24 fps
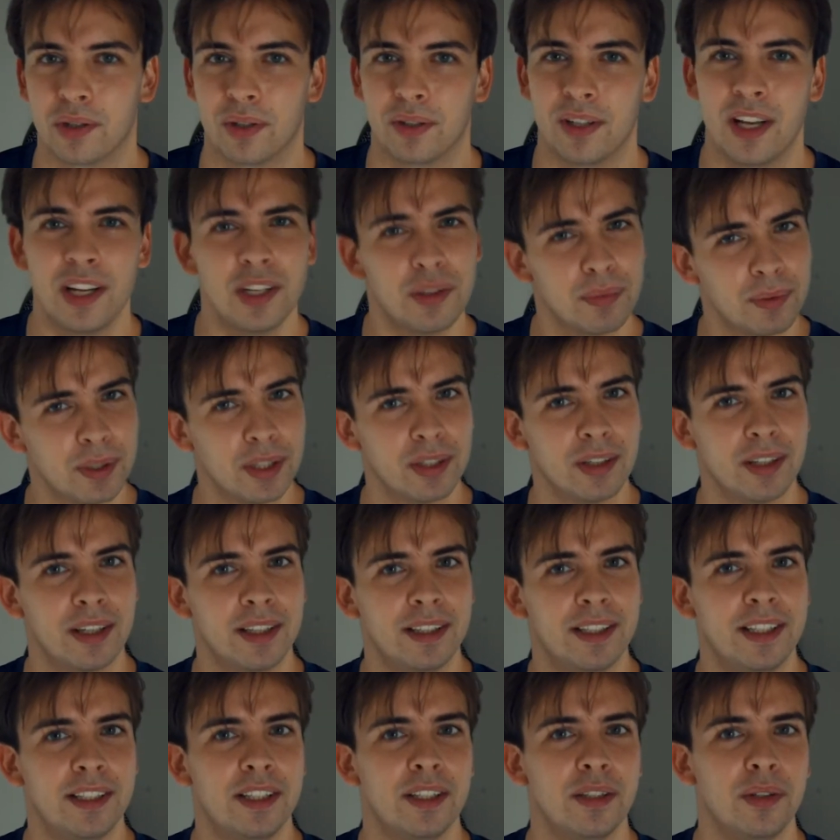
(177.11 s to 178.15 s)
And that's where you're going
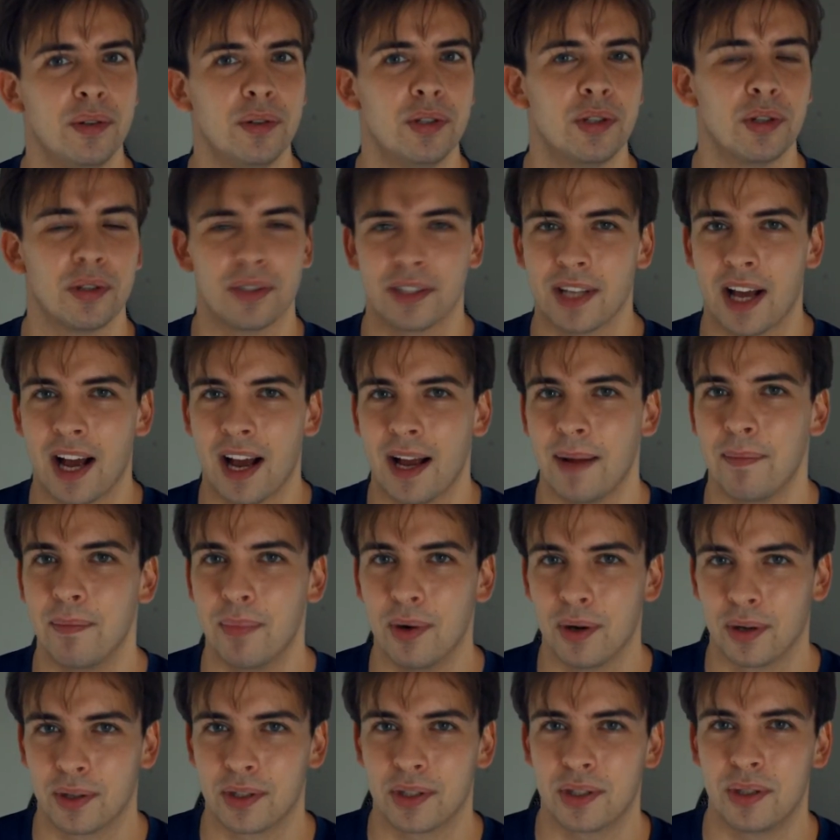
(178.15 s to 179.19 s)
to need to use your Thai
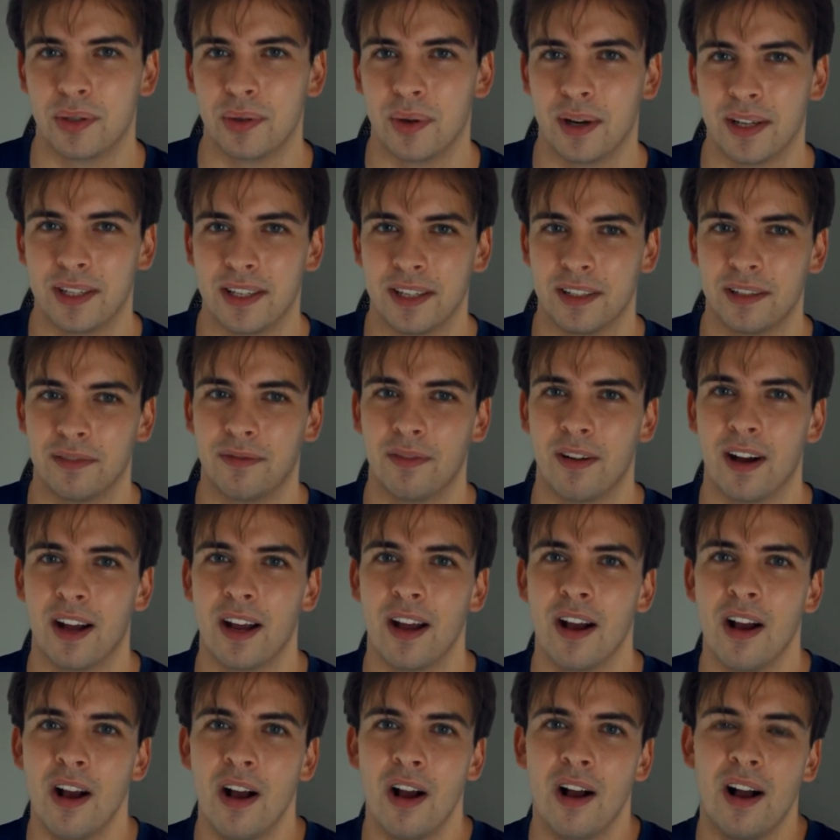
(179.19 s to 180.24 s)
books to identify
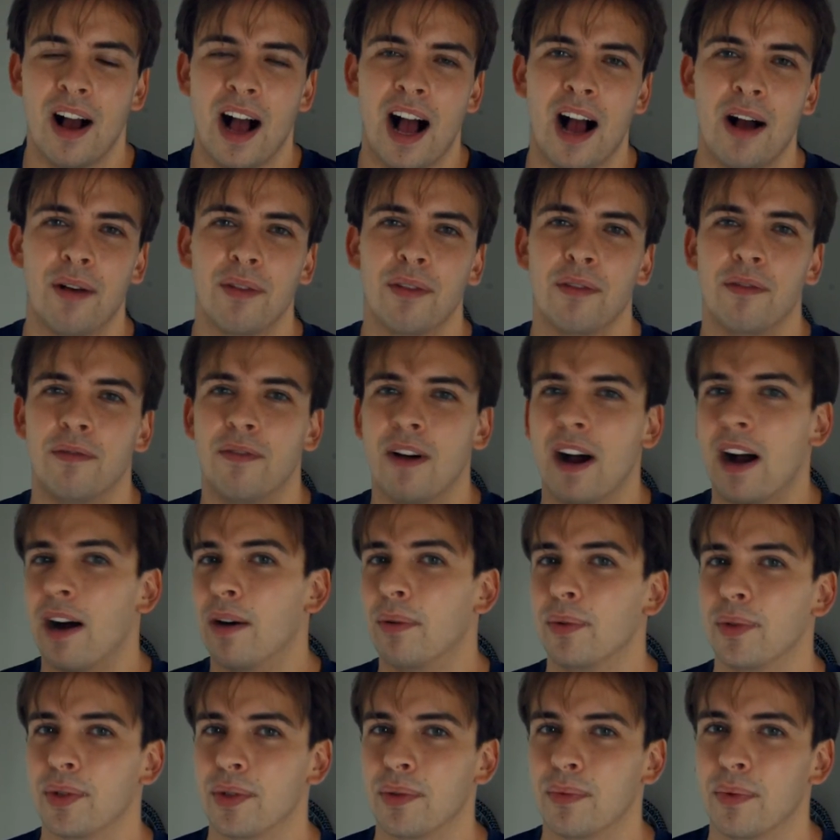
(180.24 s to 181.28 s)
how the
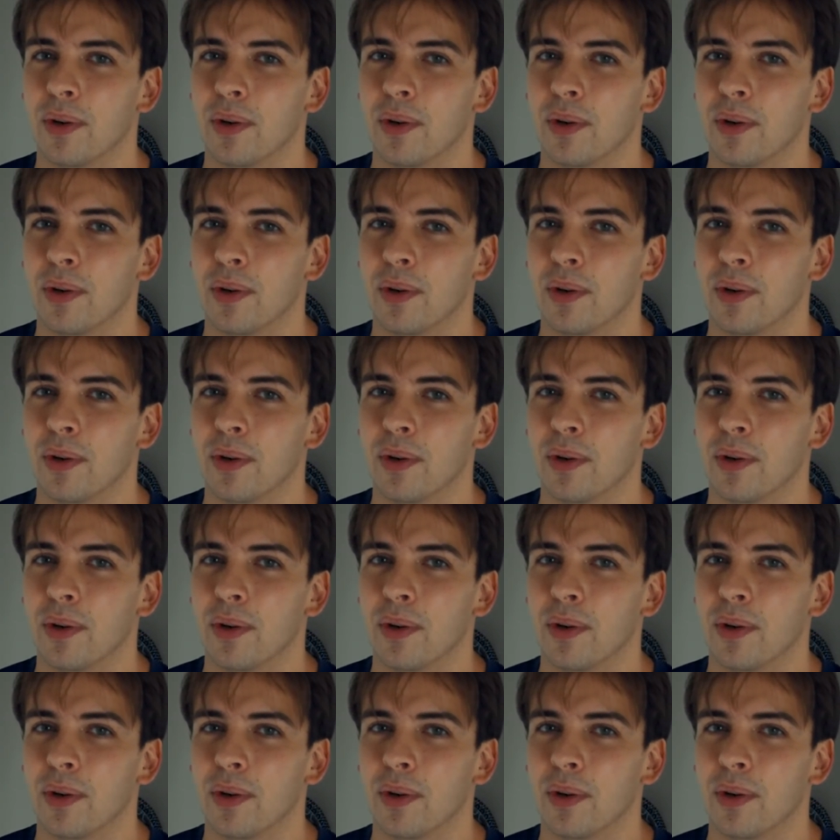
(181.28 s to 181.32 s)
vowels